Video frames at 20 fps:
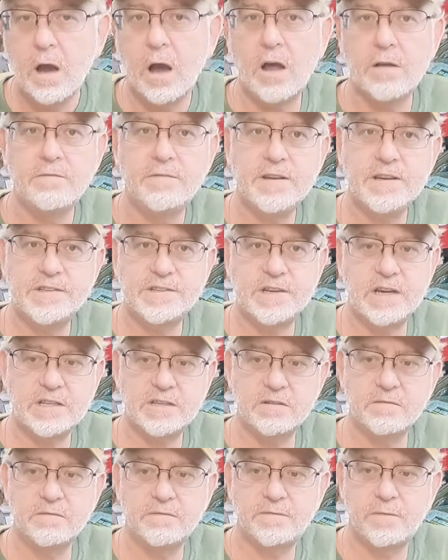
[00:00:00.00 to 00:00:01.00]
On
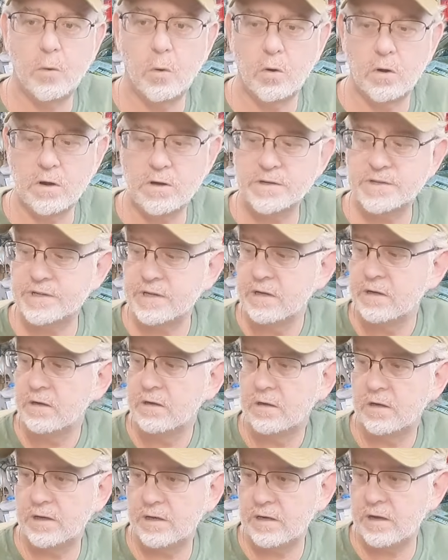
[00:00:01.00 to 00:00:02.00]
V6 and 4s,
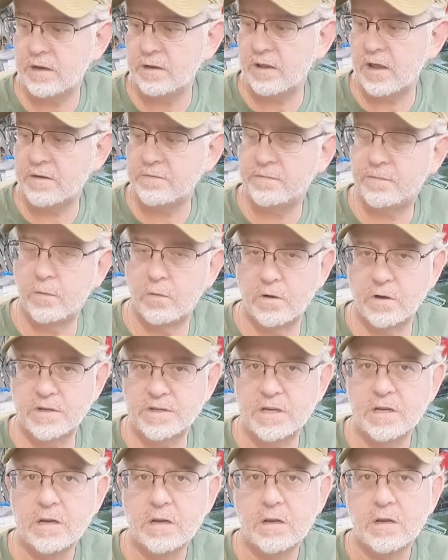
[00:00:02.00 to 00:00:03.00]
and the inline
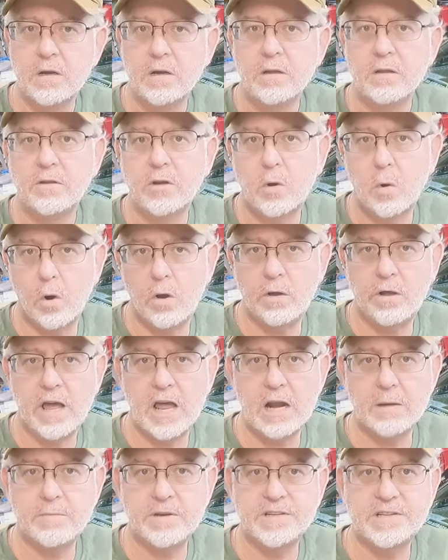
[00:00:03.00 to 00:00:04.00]
4s, the coil
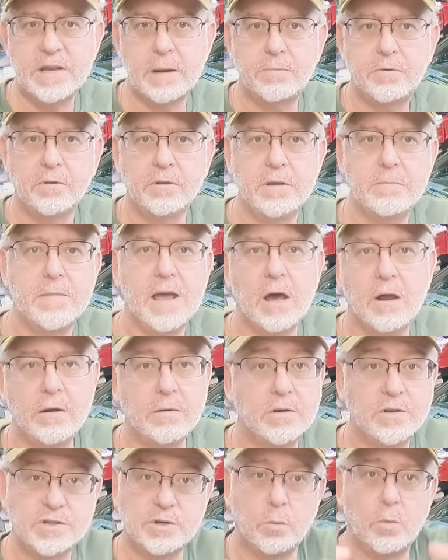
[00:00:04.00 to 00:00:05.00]
had to be separately
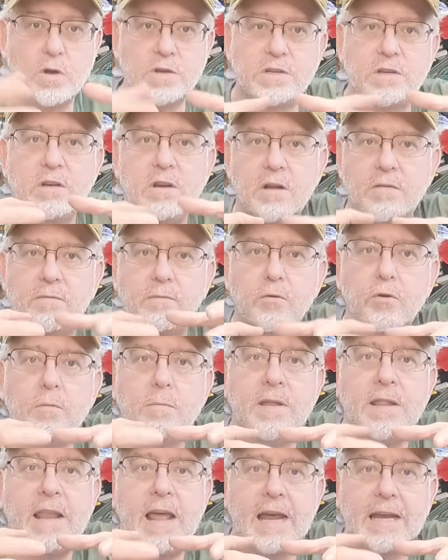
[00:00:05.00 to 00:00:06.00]
mounted because there wasn't enough
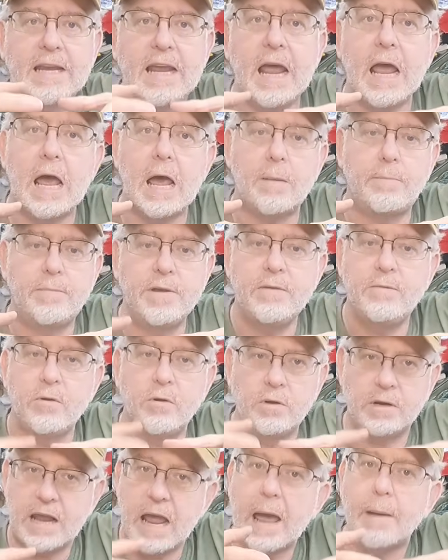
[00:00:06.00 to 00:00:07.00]
room in that cap. Even
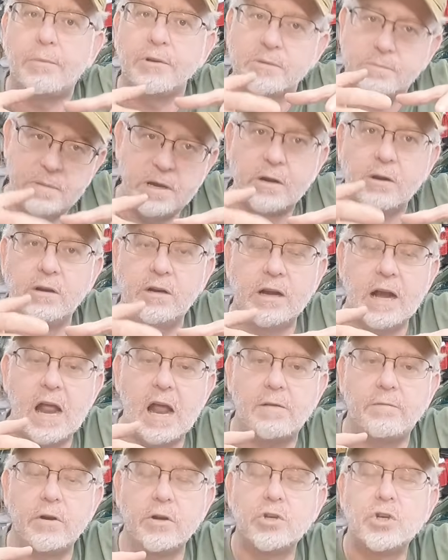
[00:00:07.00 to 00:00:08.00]
though the cap was bigger than
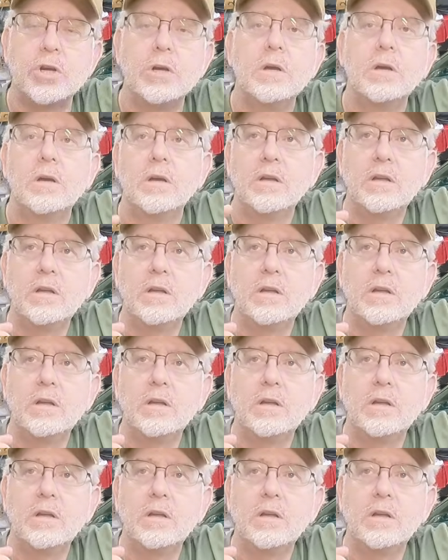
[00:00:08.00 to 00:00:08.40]
average,